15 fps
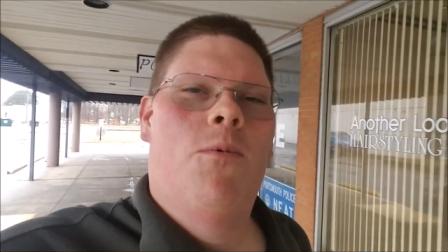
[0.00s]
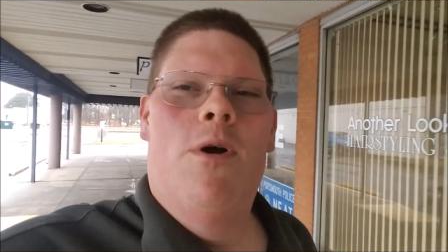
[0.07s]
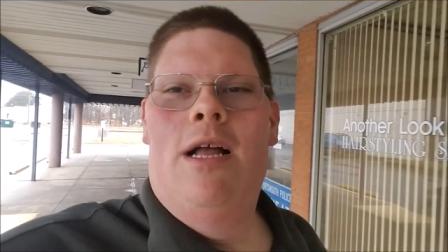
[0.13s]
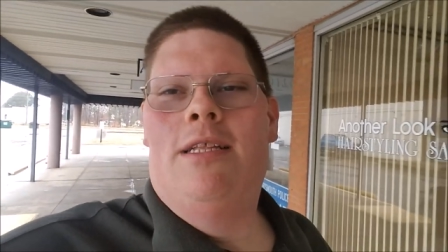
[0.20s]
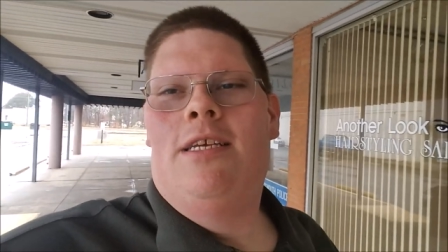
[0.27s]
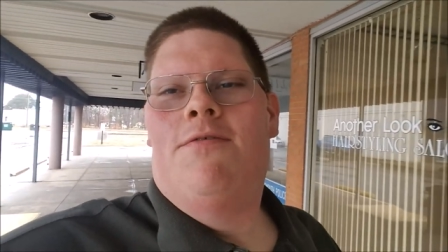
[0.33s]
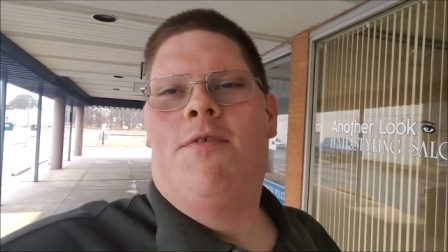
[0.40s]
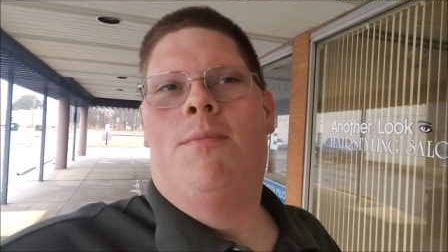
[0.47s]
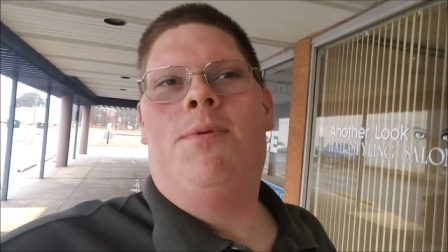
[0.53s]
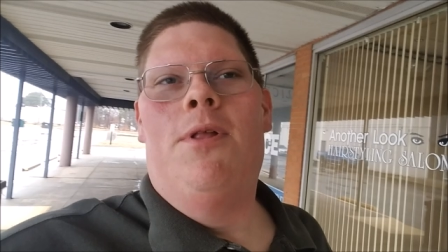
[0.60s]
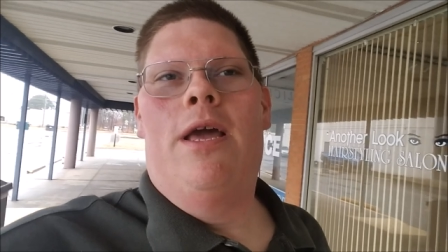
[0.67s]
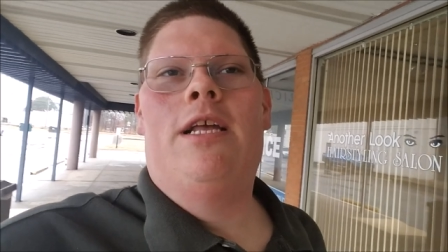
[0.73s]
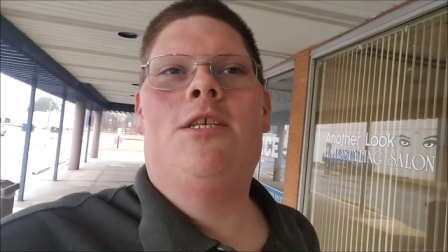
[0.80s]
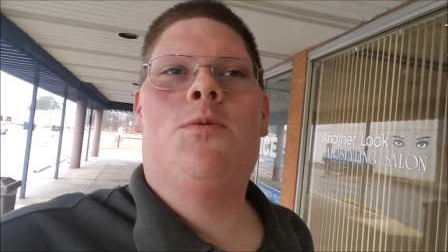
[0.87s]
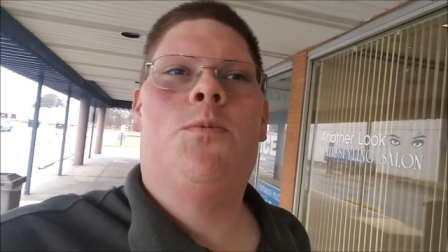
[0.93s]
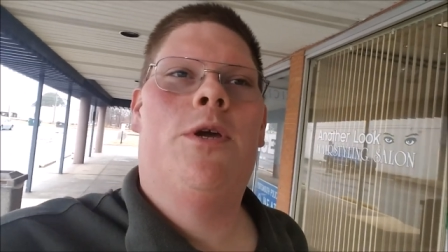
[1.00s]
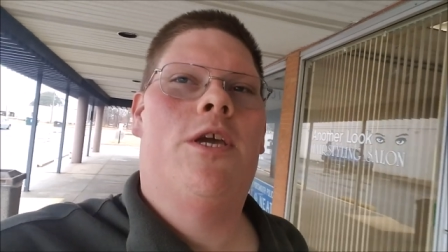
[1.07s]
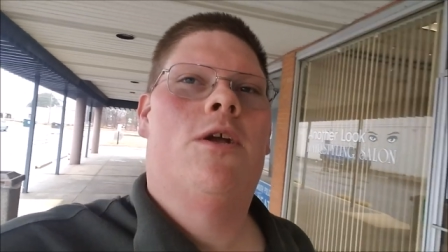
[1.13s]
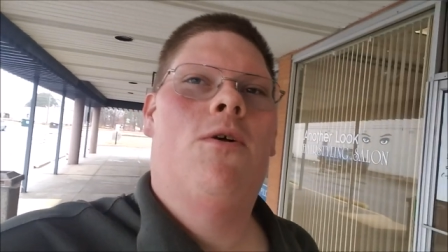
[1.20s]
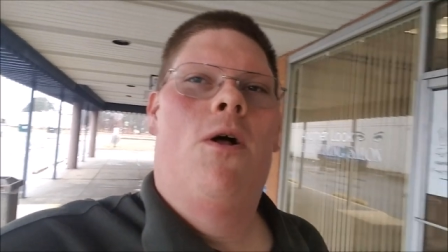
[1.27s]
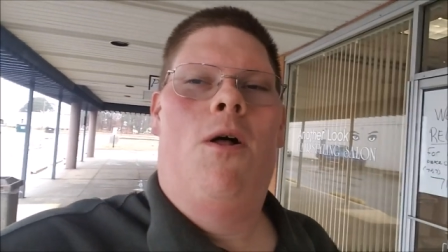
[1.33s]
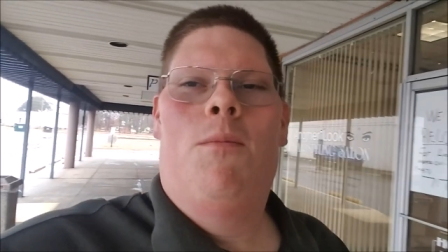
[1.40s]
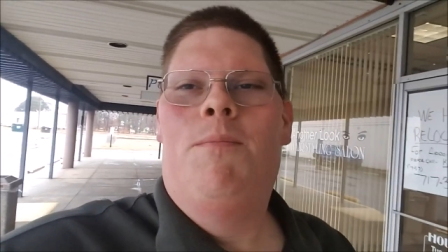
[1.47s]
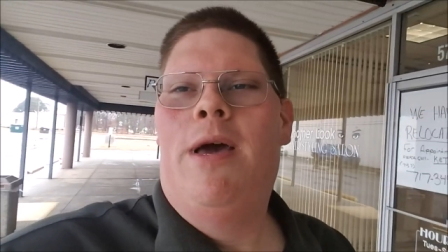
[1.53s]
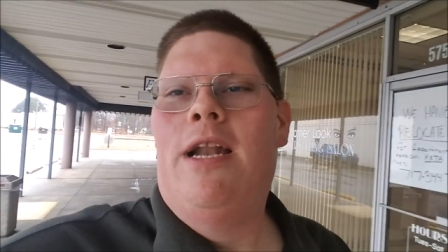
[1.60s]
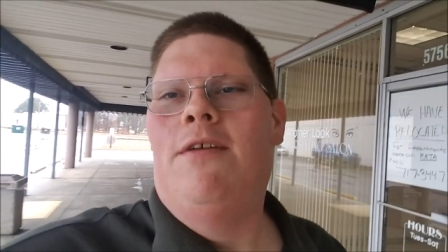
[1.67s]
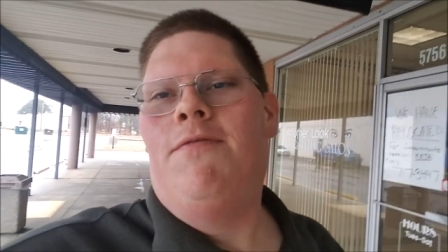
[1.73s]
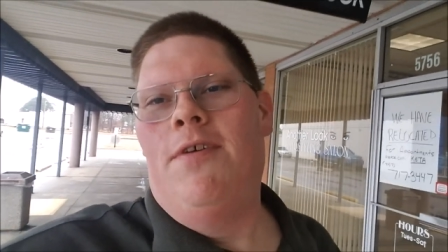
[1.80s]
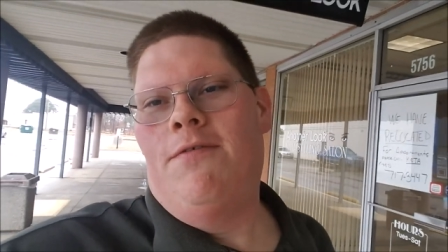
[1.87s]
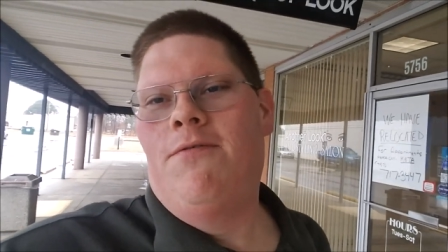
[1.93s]
We're on different planes. We can all
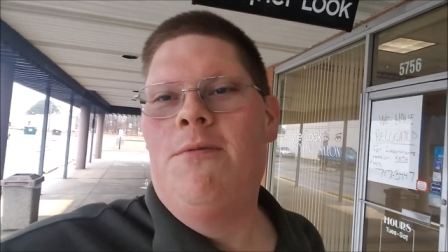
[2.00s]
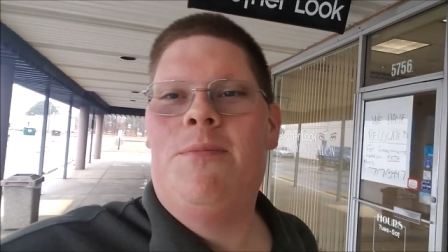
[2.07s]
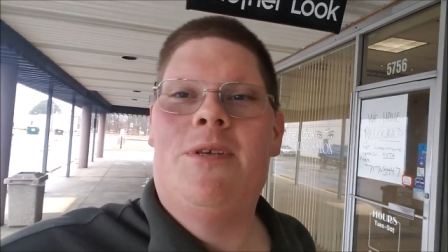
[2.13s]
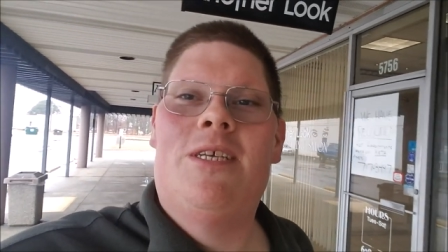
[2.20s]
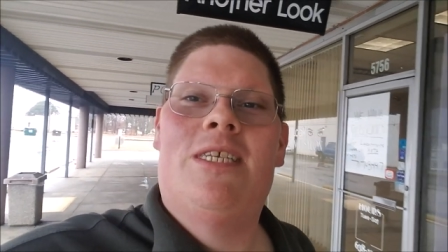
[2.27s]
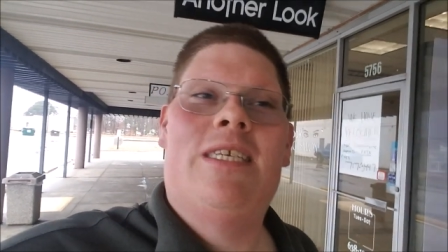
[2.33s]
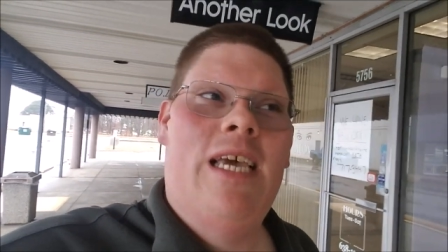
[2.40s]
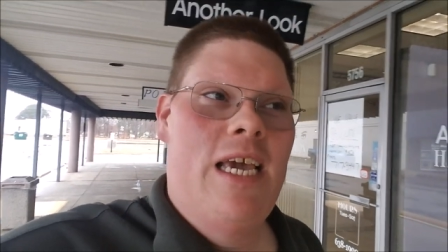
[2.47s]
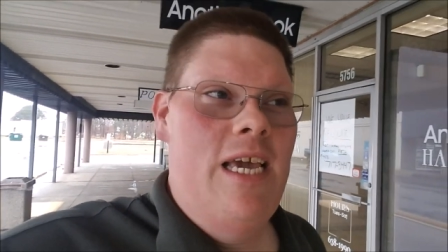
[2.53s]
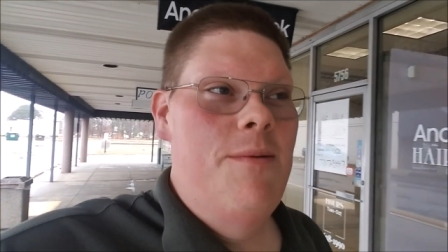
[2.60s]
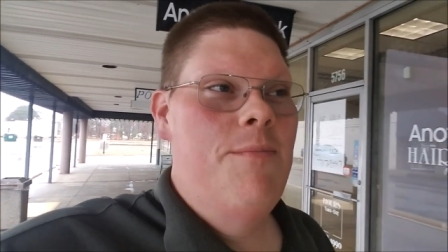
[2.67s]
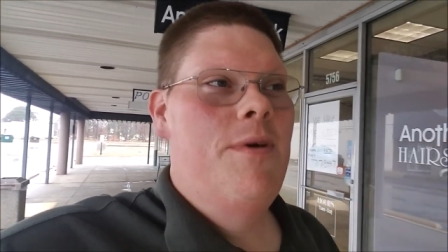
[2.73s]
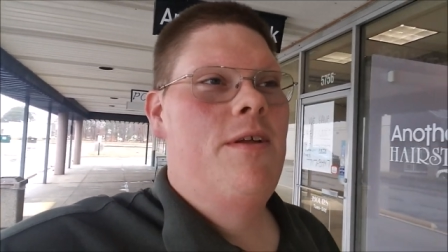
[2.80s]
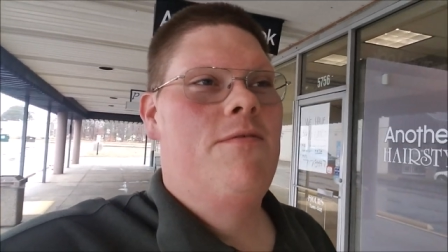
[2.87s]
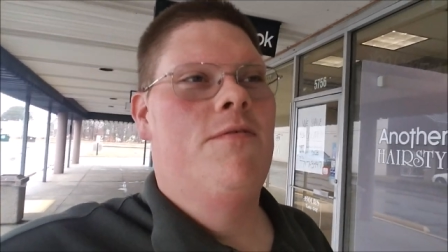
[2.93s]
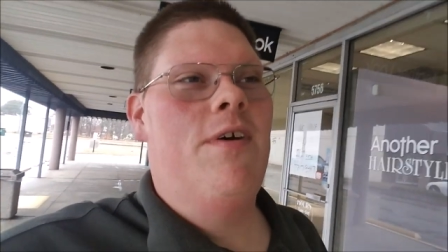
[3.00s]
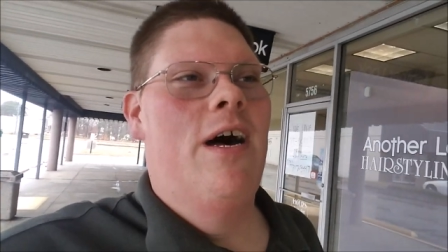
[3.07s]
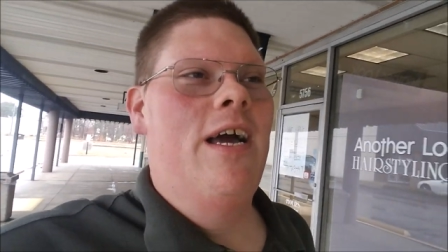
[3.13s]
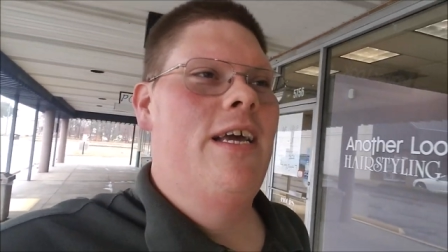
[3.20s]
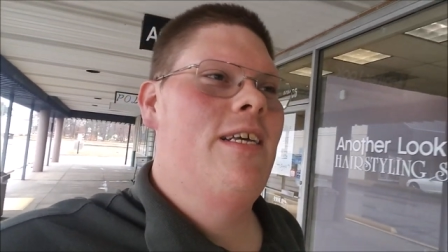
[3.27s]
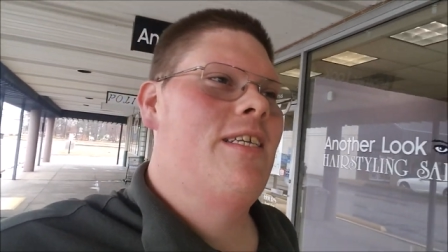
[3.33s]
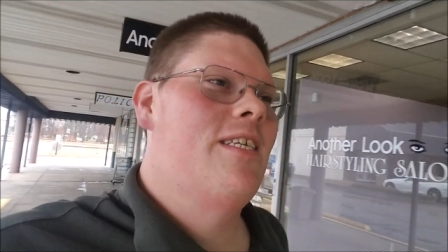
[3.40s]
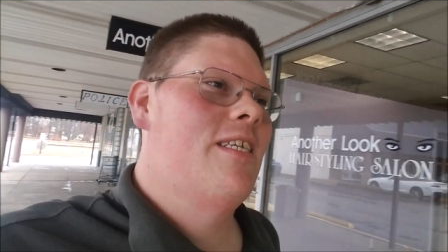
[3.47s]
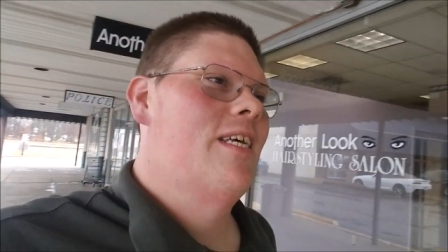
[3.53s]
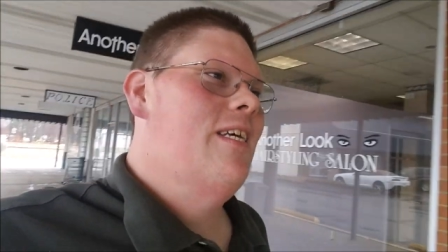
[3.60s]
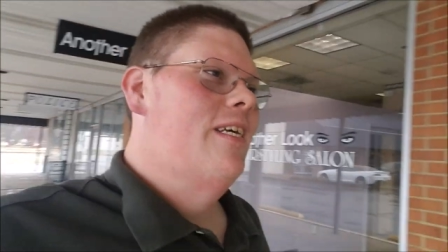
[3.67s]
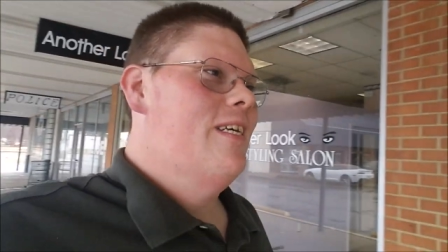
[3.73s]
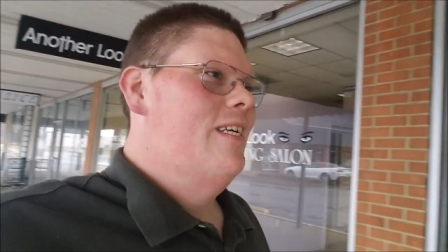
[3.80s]
benefit from the same advice.